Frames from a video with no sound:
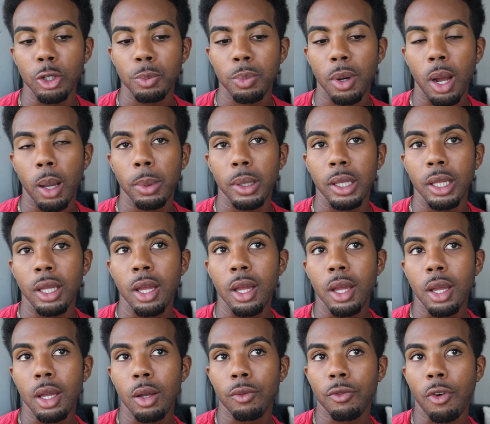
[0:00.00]
You probably
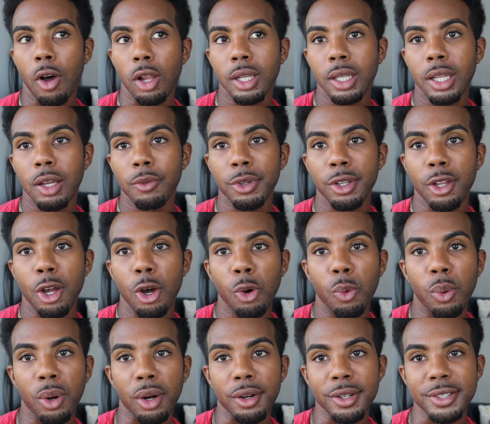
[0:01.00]
fall in love with
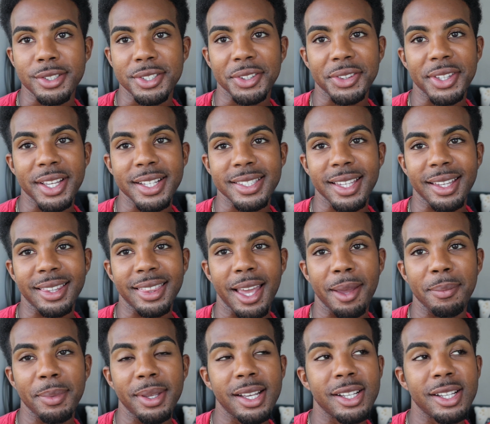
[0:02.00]
coworkers or things like that,